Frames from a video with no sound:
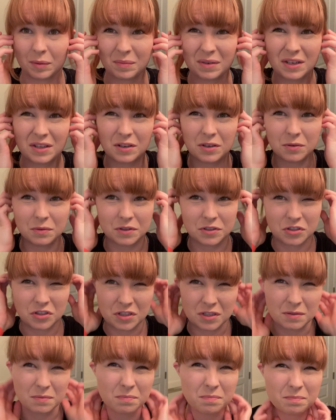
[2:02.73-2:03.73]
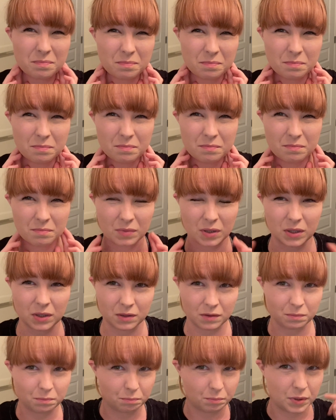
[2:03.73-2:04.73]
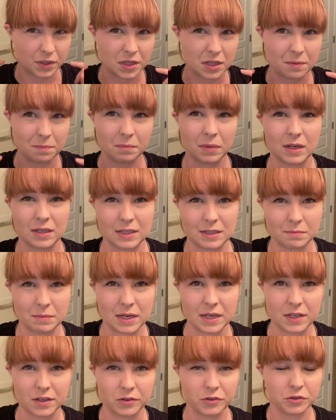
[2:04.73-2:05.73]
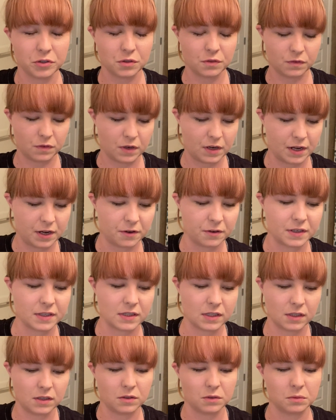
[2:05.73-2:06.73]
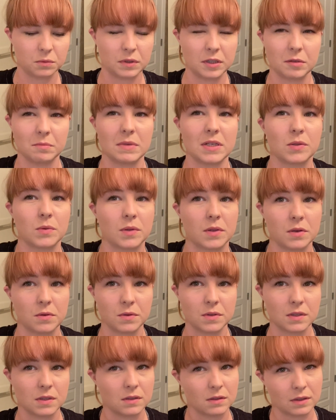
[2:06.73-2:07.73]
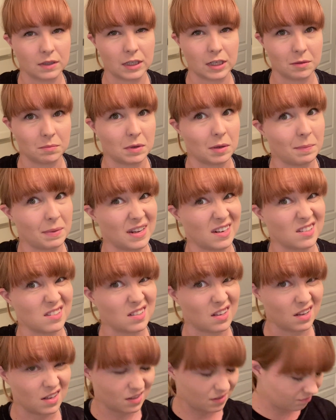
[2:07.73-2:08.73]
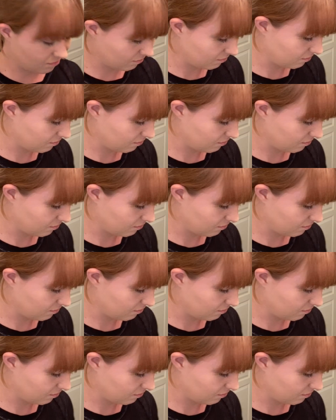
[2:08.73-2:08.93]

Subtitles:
gonna do is just put them behind my ears for now because I don't want to mess with those until I get my bangs cut.